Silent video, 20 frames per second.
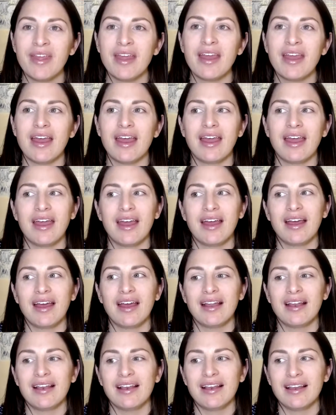
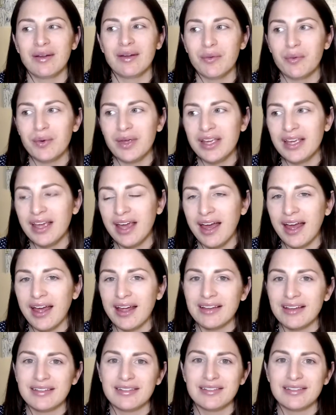and we
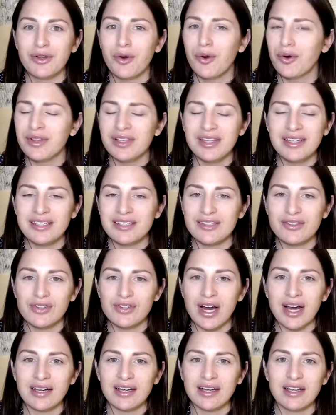get totally
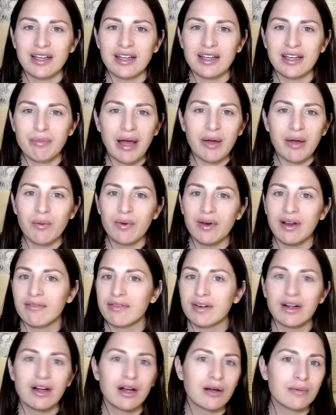distracted by
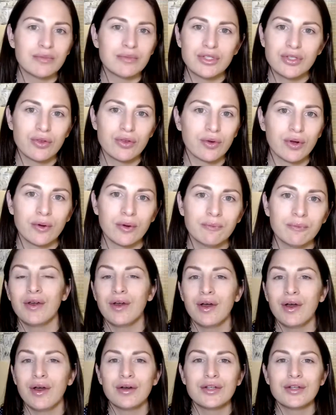whatever comes through.
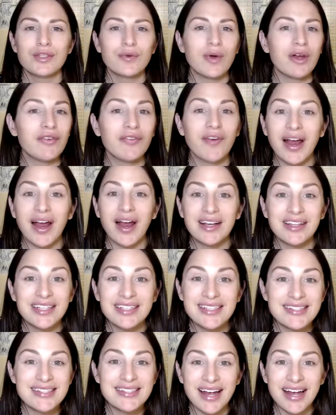So I finally
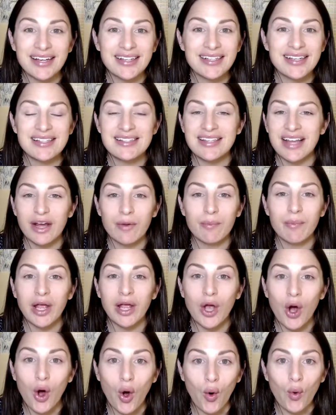decided to set up my
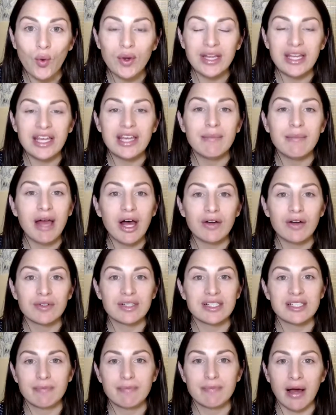own email
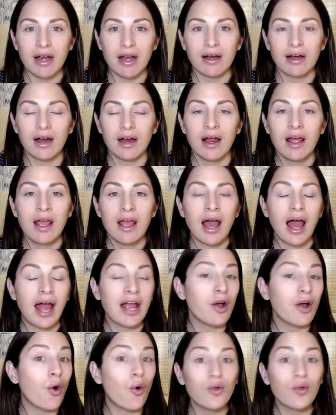responder. I
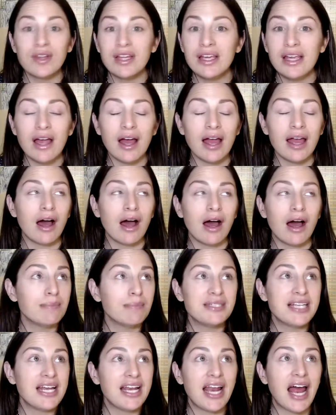only
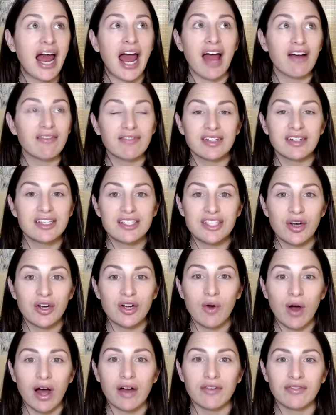update it every so
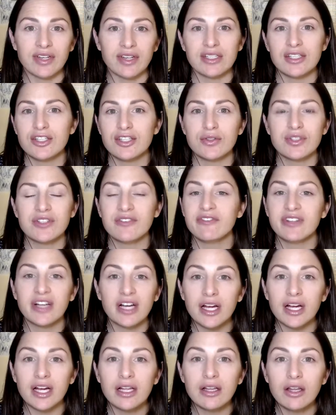often, so it's a
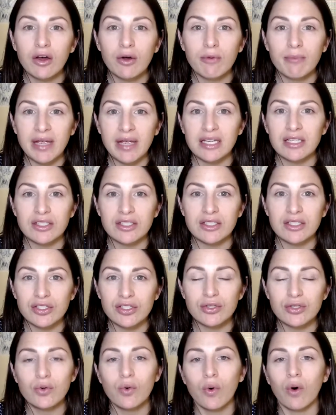very low maintenance
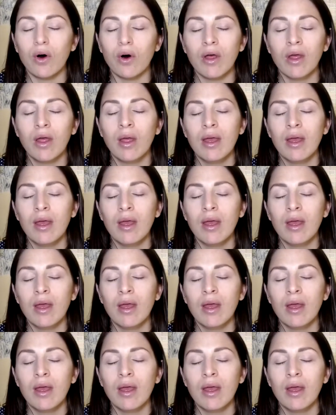tool.